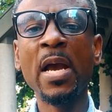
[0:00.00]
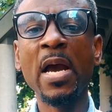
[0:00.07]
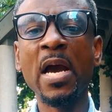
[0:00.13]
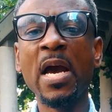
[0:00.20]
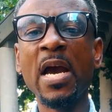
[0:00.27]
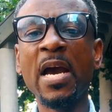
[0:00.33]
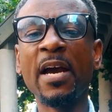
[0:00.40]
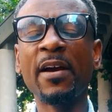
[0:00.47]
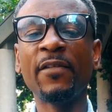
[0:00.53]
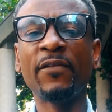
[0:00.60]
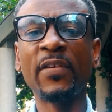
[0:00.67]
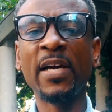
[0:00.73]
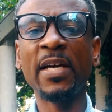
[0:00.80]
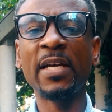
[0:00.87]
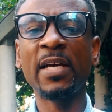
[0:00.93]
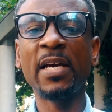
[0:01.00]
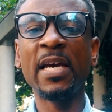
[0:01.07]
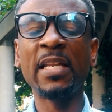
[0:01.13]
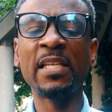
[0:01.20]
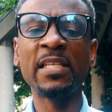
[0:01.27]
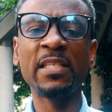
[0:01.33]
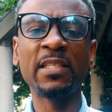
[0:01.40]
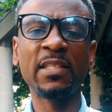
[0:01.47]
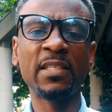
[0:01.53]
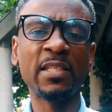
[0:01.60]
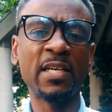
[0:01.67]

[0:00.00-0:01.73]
have at least